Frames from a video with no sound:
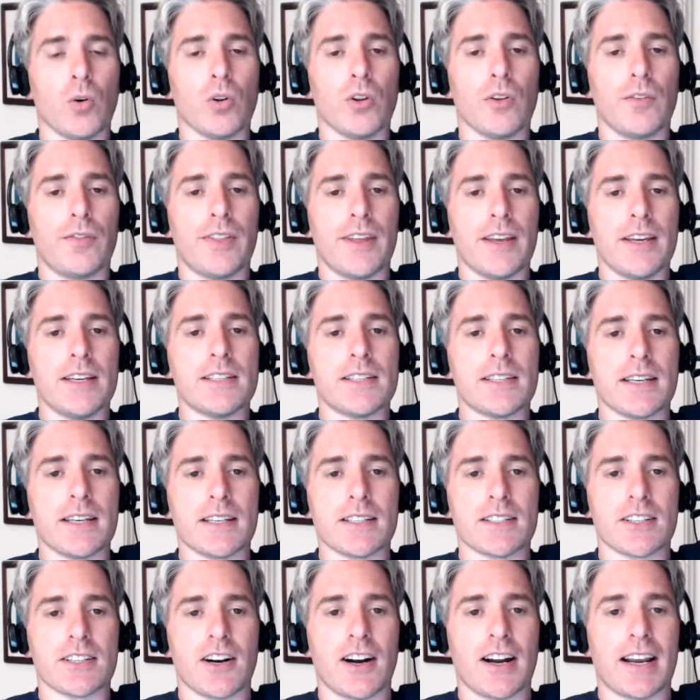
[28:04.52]
of these things
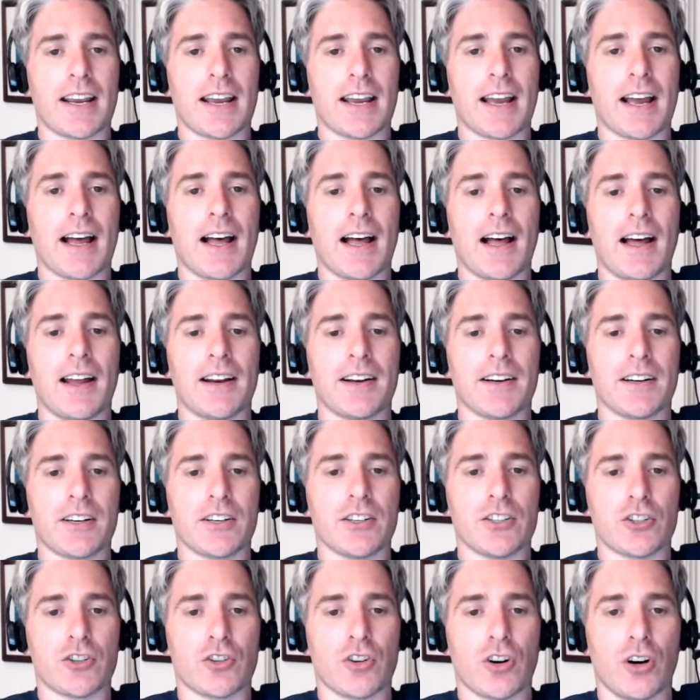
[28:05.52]
that I can't
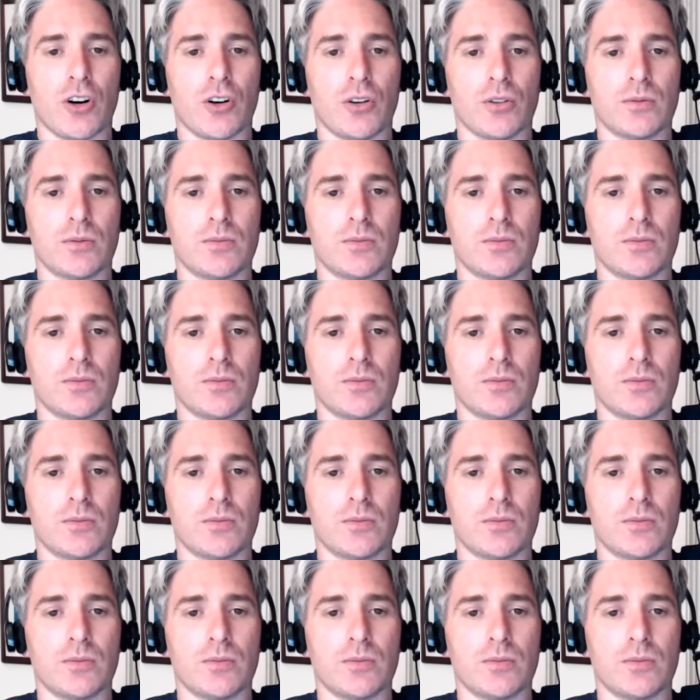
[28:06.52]
control.